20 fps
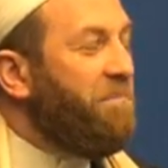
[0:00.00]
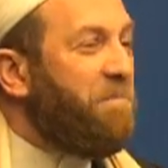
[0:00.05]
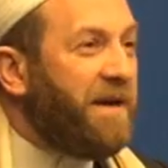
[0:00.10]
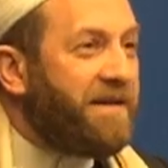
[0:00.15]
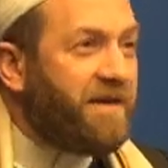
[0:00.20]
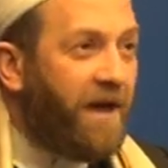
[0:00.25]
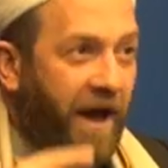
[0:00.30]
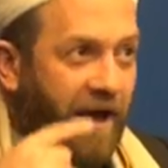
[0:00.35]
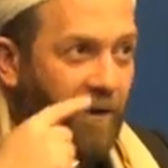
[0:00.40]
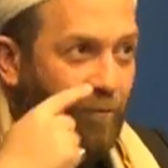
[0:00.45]

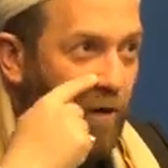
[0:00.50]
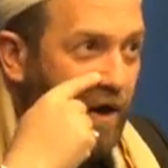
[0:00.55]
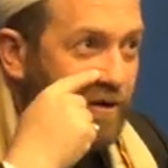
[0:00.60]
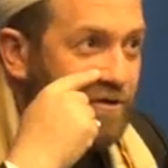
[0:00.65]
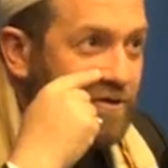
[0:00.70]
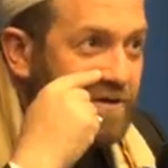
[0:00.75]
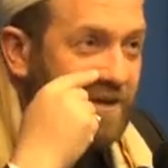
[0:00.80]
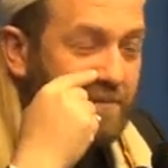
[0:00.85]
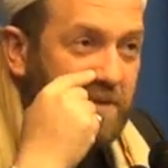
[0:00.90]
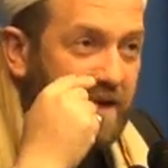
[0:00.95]
But I
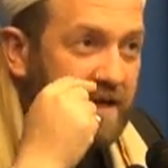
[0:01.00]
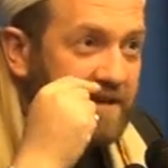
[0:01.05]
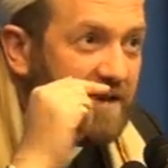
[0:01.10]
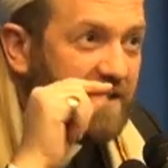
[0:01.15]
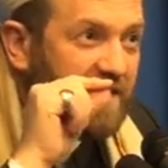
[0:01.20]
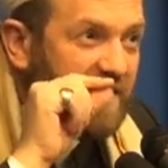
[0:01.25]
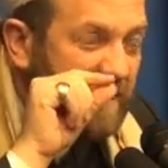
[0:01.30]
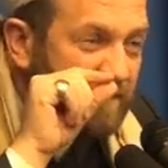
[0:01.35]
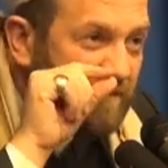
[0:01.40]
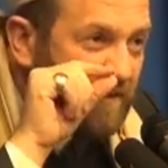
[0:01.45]
watched him, he
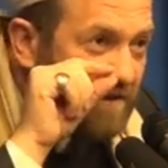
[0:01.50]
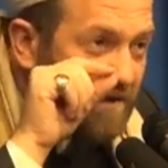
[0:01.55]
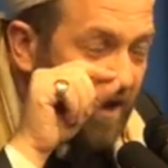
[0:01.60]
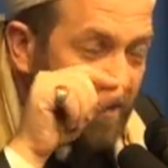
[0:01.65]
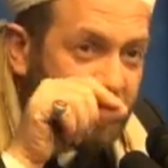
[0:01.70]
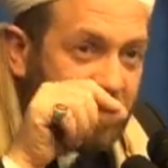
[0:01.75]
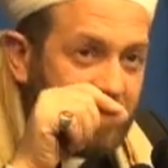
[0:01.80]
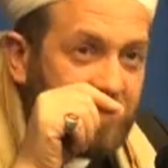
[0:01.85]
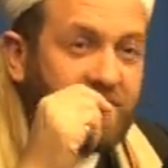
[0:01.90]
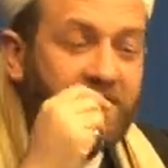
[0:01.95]
didn't even
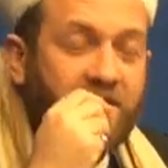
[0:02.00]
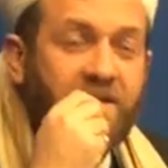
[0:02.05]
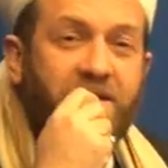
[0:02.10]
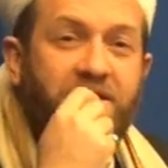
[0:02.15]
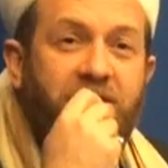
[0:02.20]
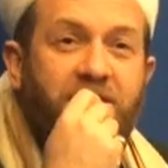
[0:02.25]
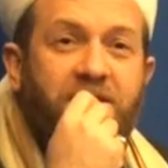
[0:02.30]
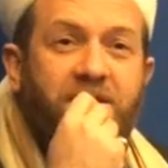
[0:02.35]
touch it.